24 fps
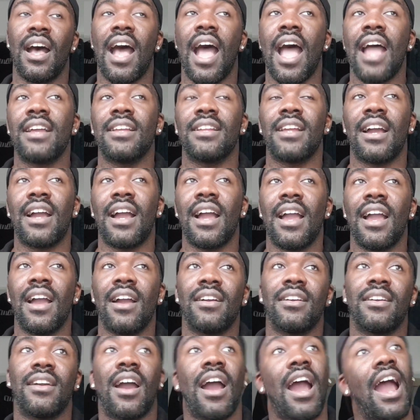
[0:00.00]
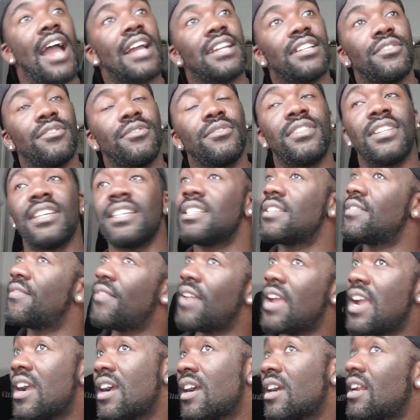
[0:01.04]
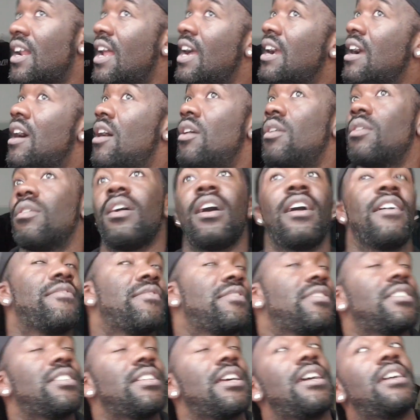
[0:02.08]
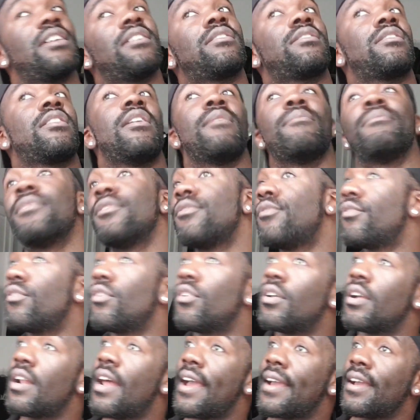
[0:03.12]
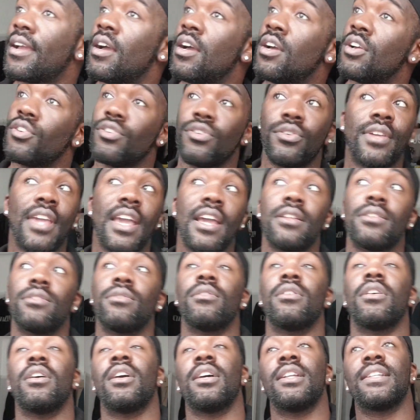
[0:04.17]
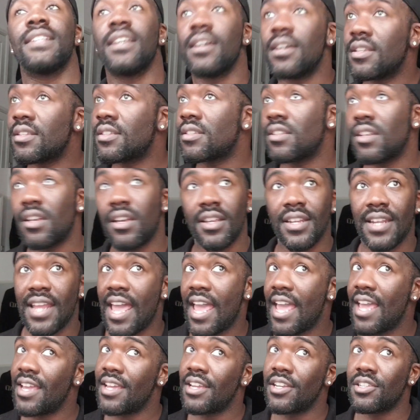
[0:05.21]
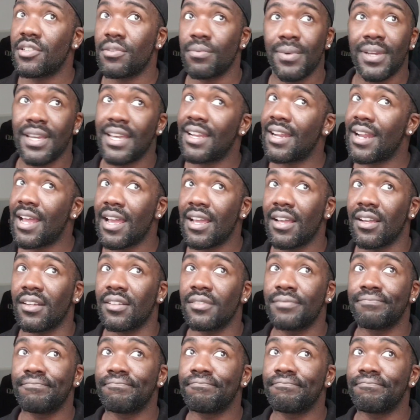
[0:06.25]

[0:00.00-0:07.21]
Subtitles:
I do just think, like I've said before, like, you get to a certain age where, like,